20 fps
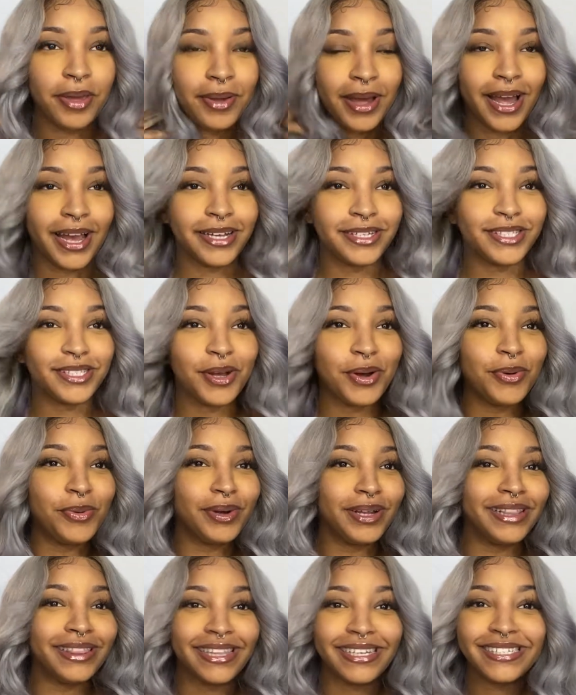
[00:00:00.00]
guys, so
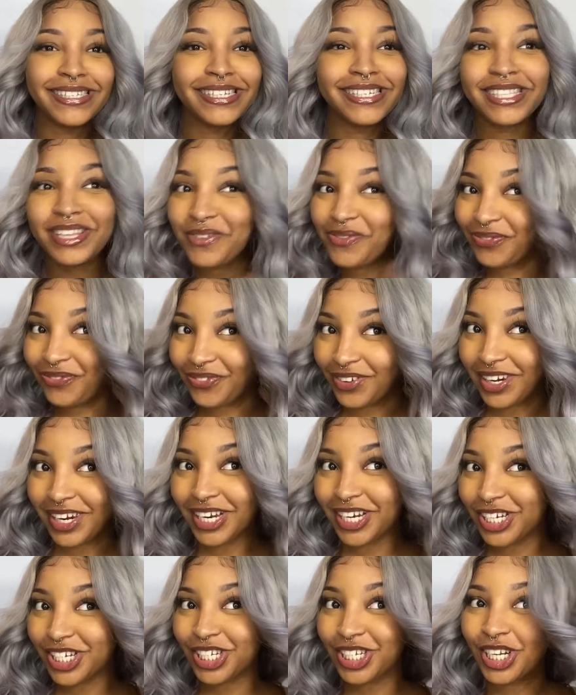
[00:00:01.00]
this is the
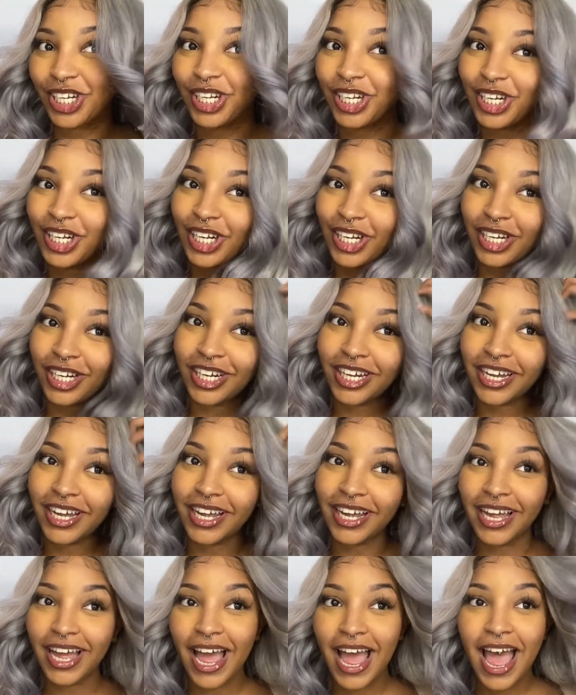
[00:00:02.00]
finished look.
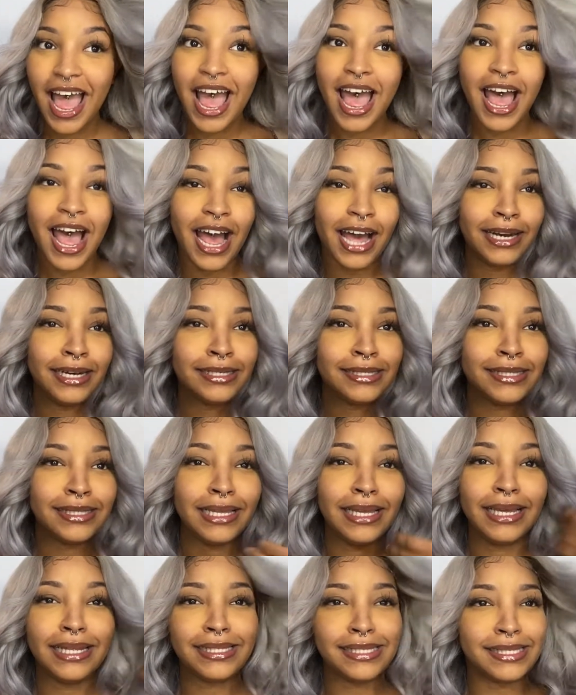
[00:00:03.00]
Honestly,
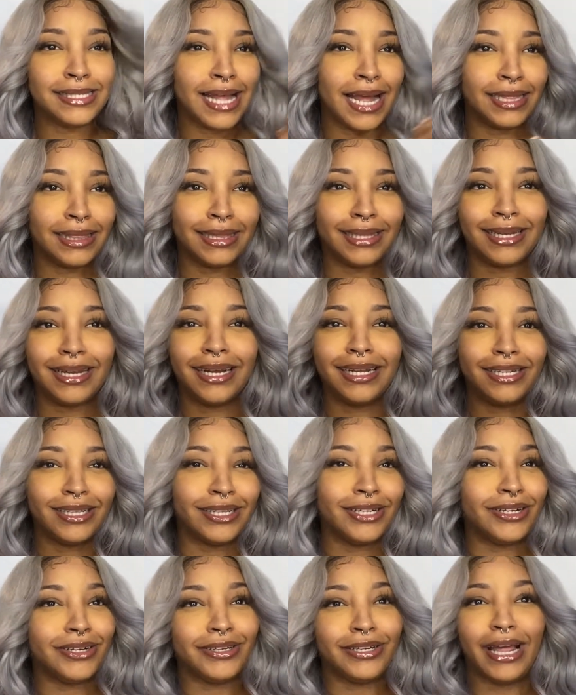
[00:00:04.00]
it's not the
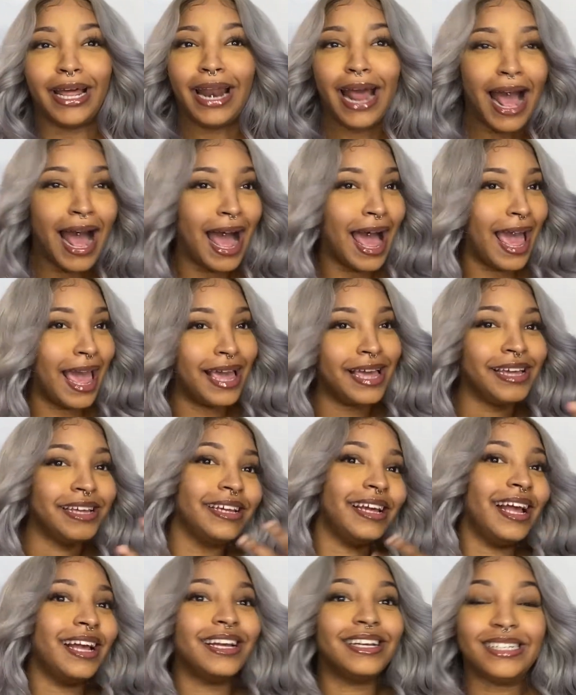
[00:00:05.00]
color that I
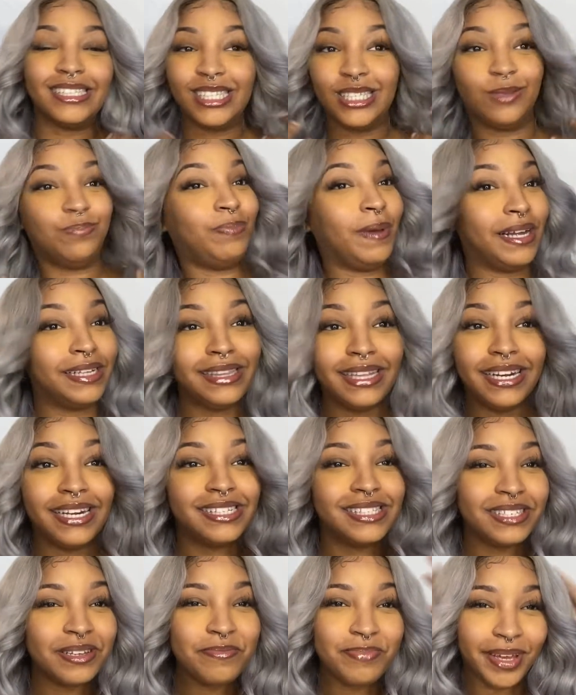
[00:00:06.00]
expected
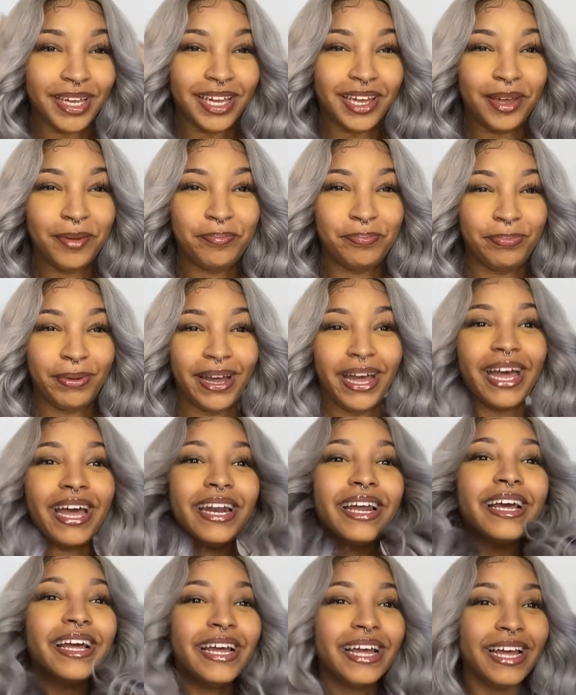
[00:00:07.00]
it to be, but
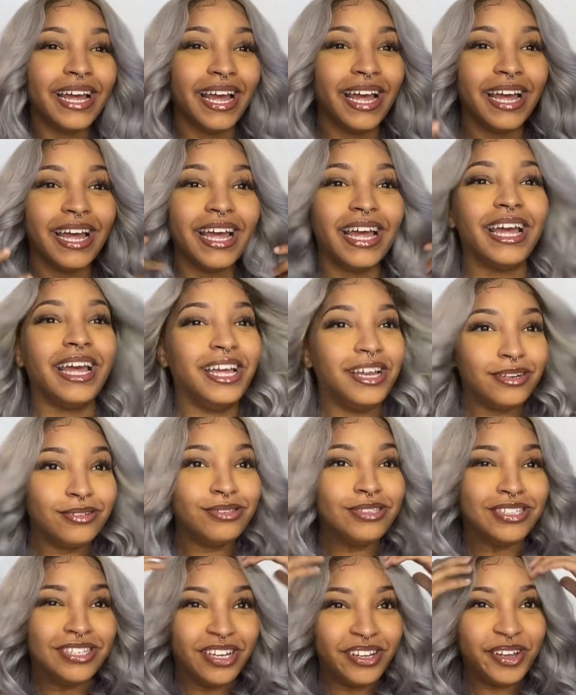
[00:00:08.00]
it'll
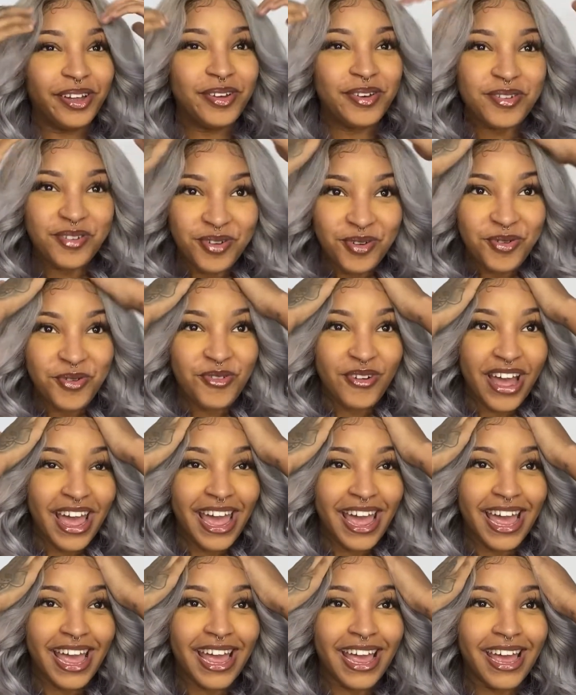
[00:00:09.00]
do.
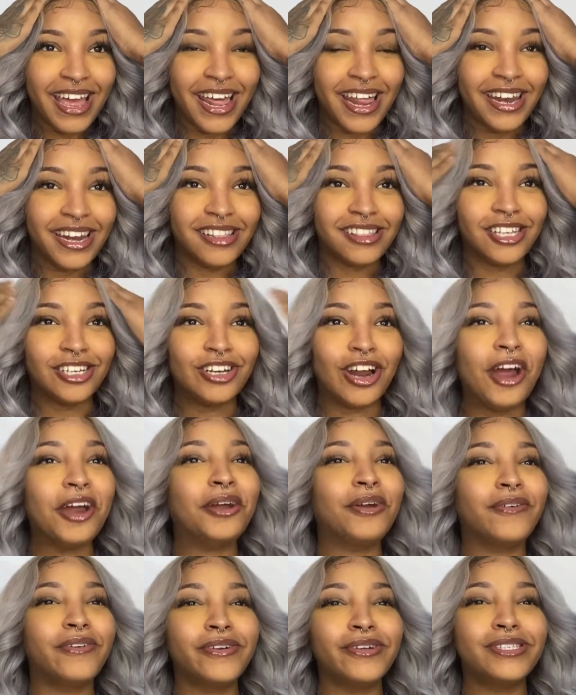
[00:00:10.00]
And the
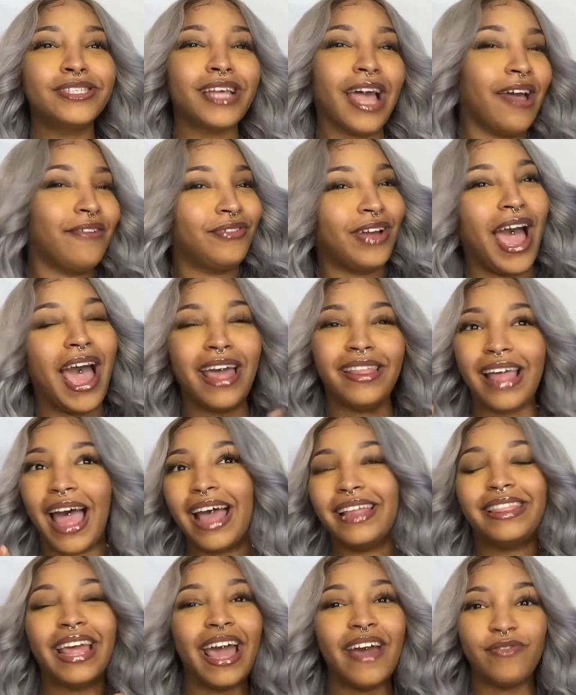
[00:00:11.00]
dark roots, I have, I,
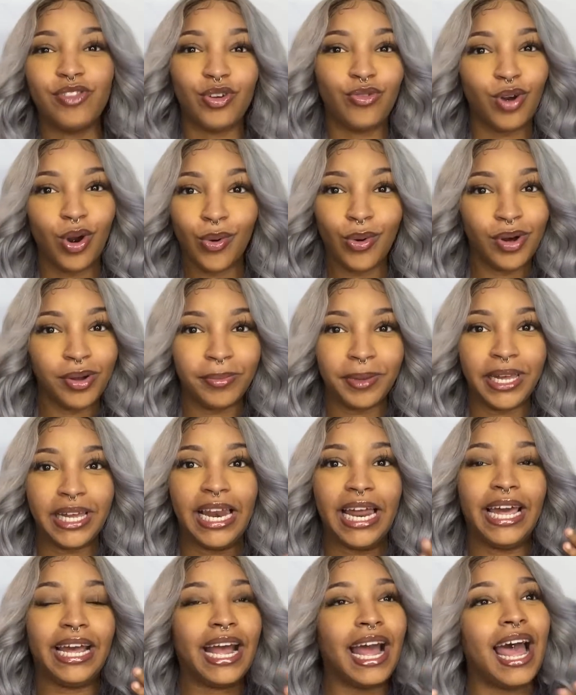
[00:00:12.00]
they have to grow on me.
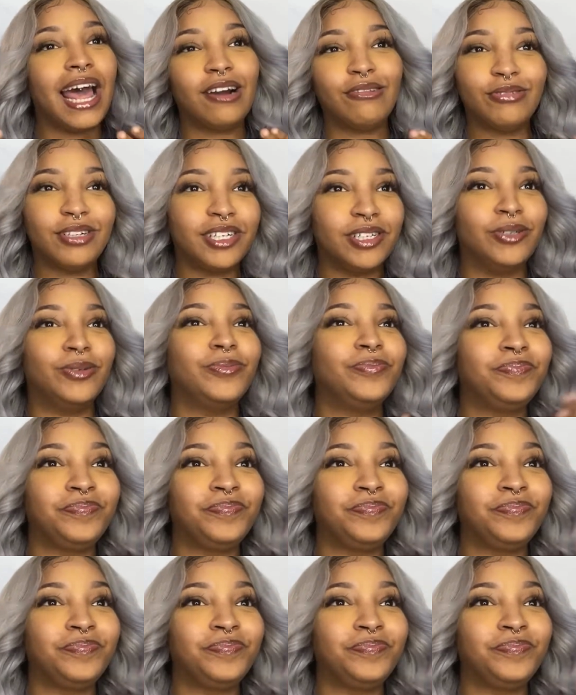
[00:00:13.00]
Like, I don't know.